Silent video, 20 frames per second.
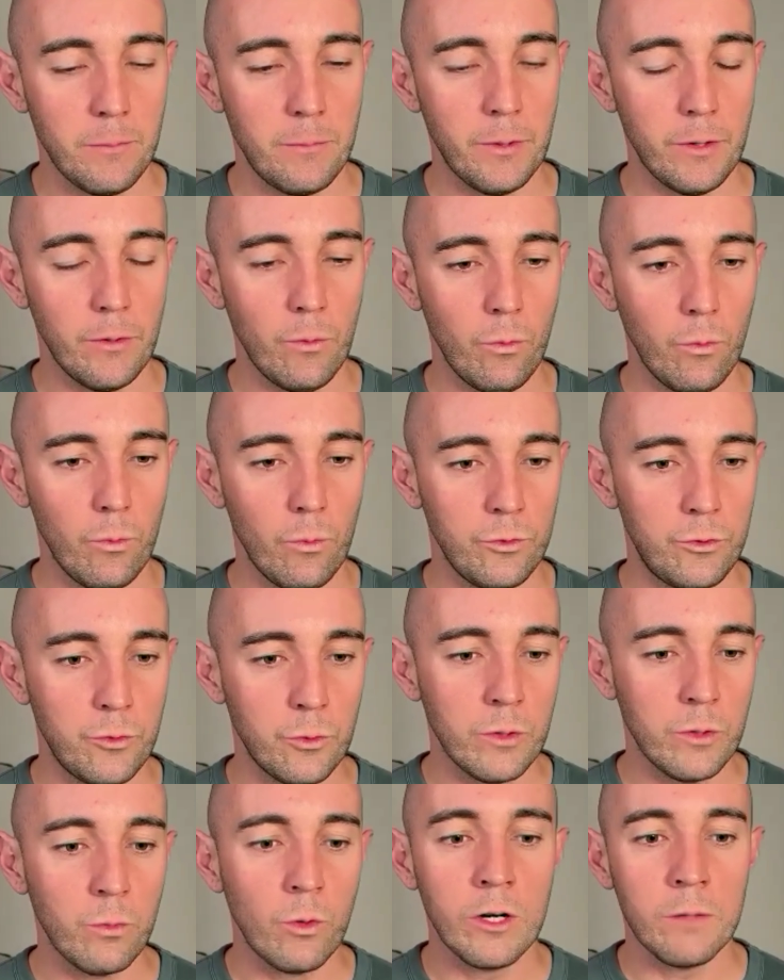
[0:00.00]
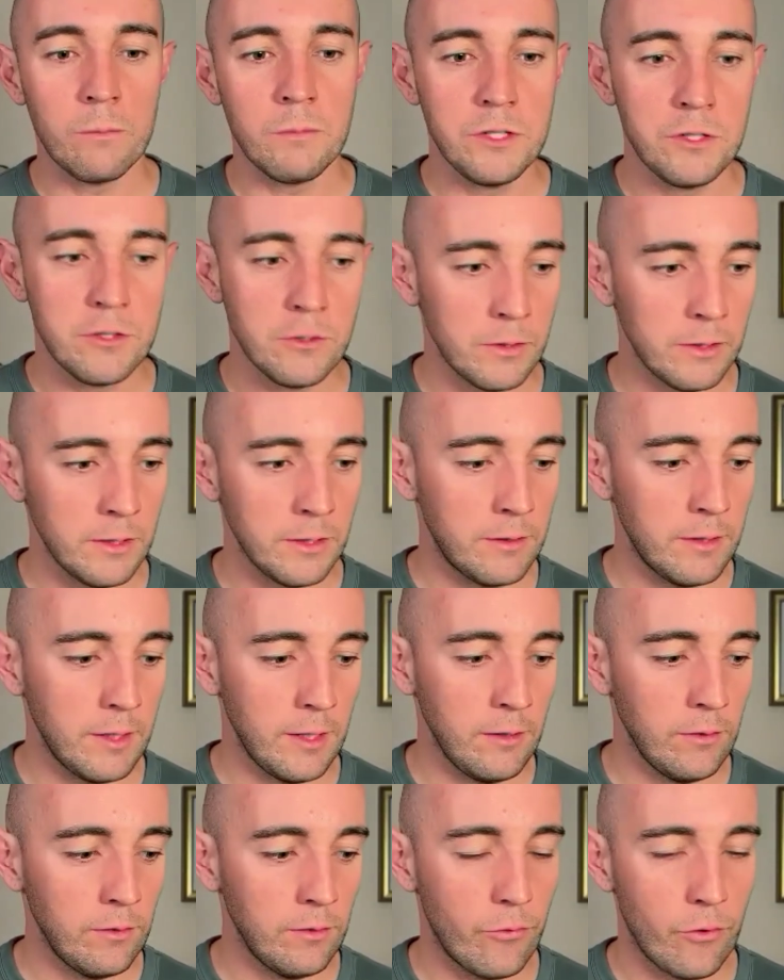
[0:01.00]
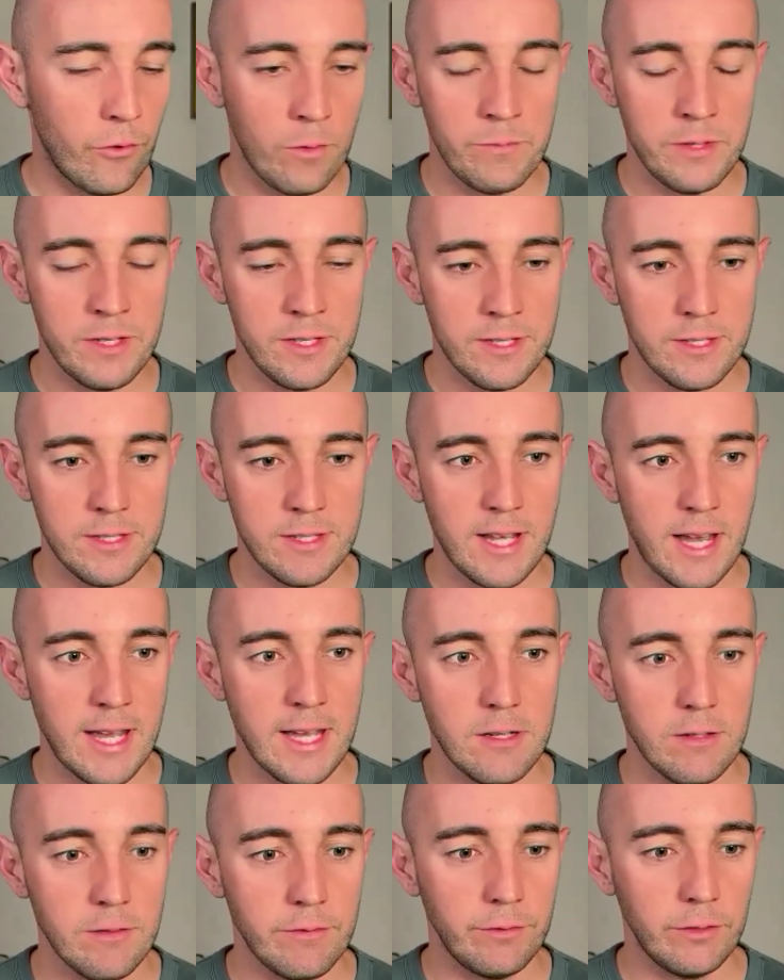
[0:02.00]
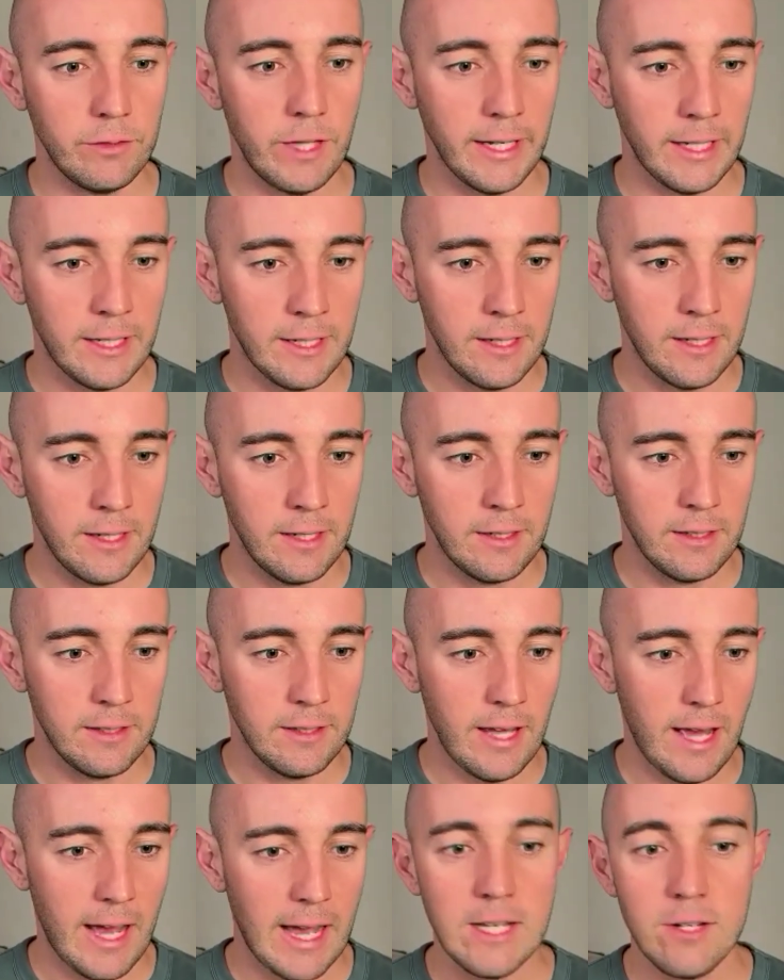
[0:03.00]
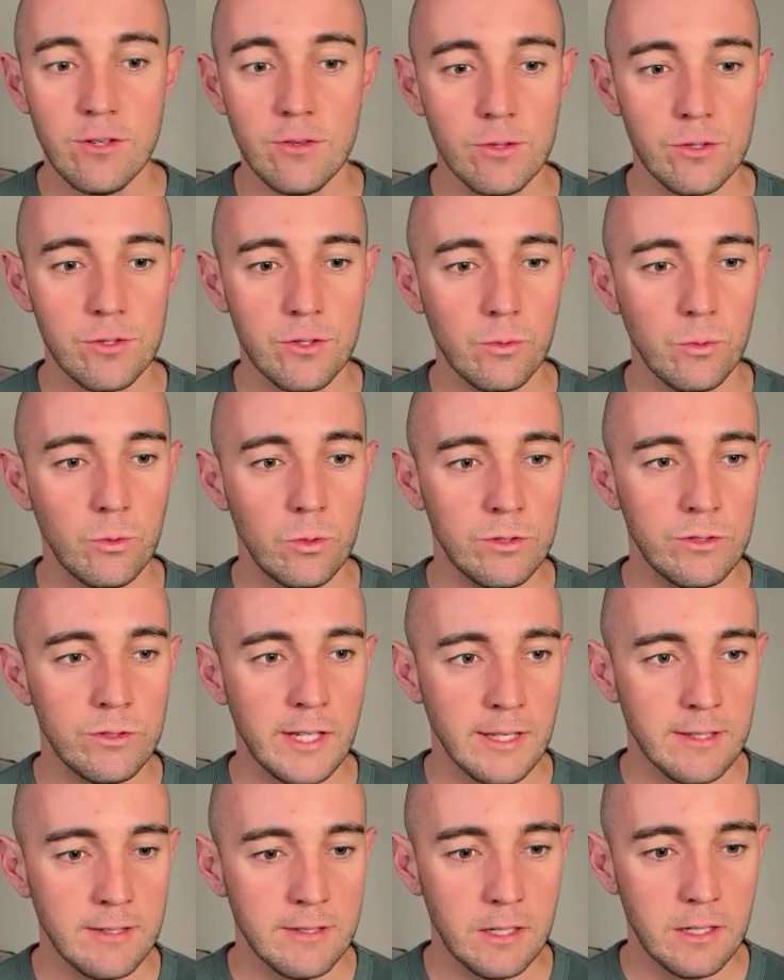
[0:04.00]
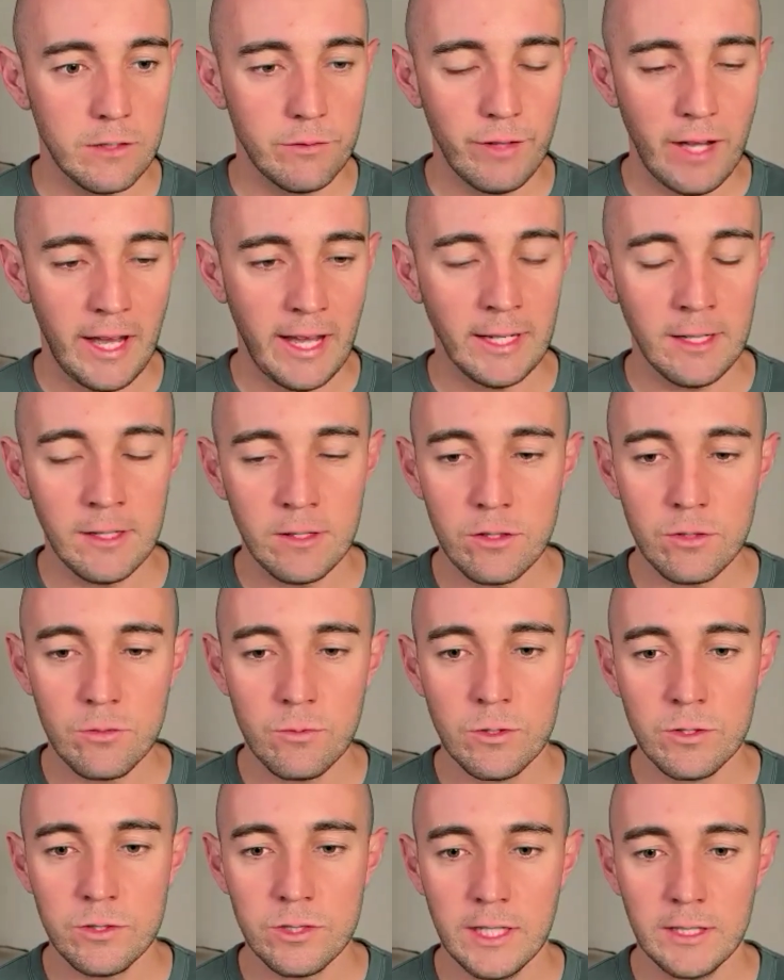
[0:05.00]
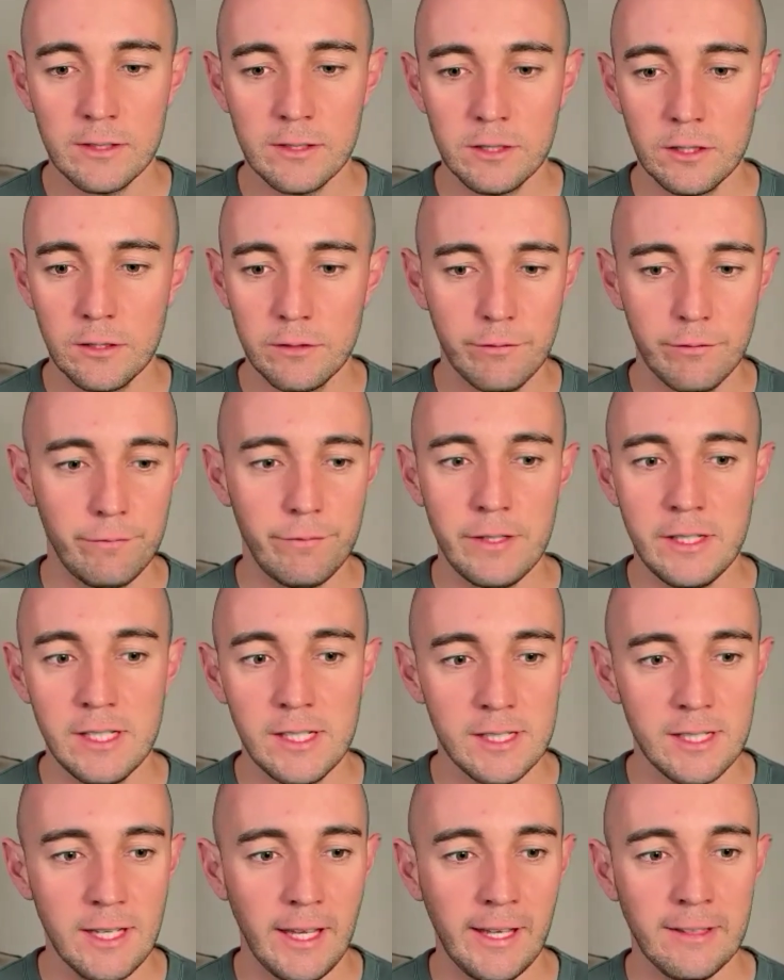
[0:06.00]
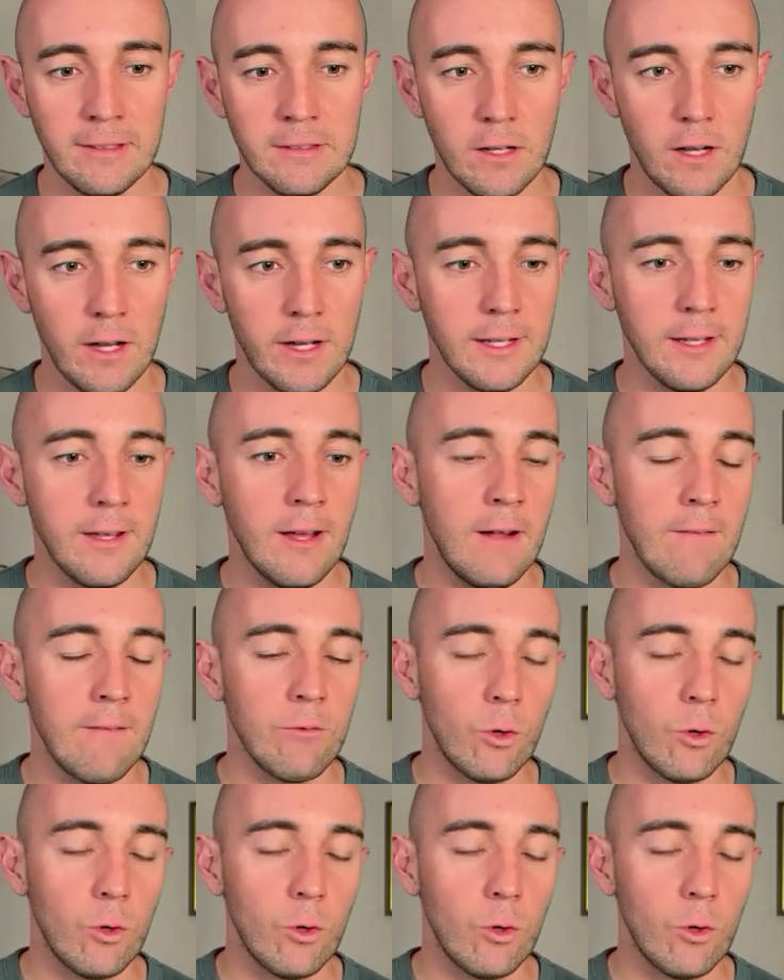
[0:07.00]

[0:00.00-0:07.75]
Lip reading: But do we want to be doing things from this state of like hatred towards ourselves, anger towards ourselves, fear, anxiety?